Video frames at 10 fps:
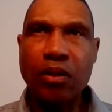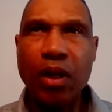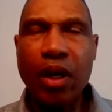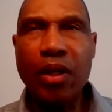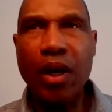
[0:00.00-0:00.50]

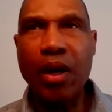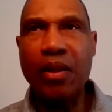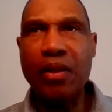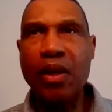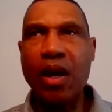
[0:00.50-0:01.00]
Yeah,
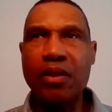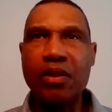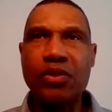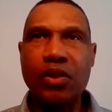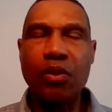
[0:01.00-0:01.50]
I
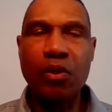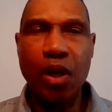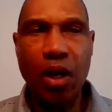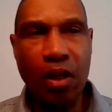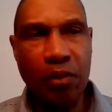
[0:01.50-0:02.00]
think so.
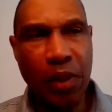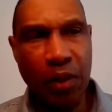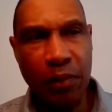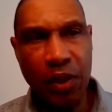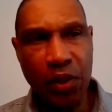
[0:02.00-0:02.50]
I
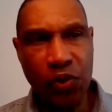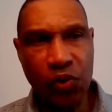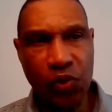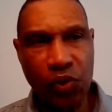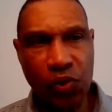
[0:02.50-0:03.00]
mean, this
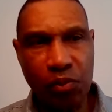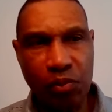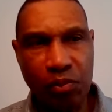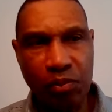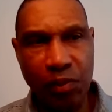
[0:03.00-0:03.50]
is
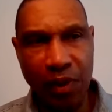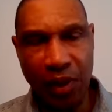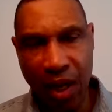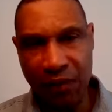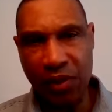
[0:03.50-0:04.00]

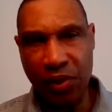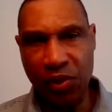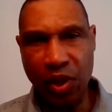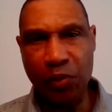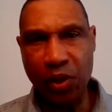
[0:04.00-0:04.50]
obviously a
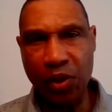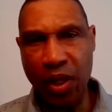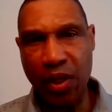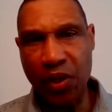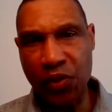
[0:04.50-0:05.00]
subject
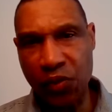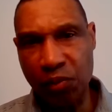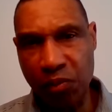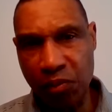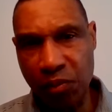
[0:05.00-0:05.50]
that has
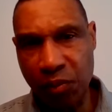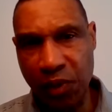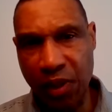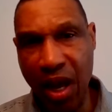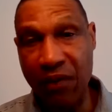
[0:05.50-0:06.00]

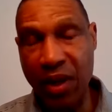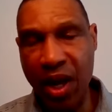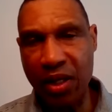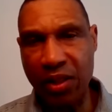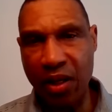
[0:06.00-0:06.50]

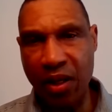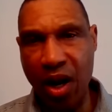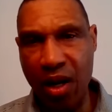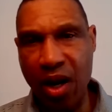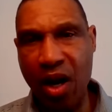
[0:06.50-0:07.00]
galvanized our
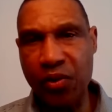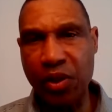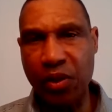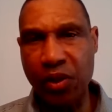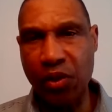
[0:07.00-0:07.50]

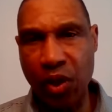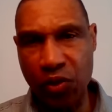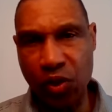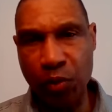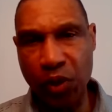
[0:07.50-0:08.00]
country
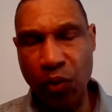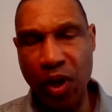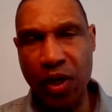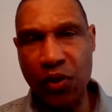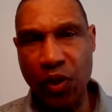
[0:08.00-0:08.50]
in so many
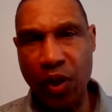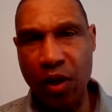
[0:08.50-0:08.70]
ways.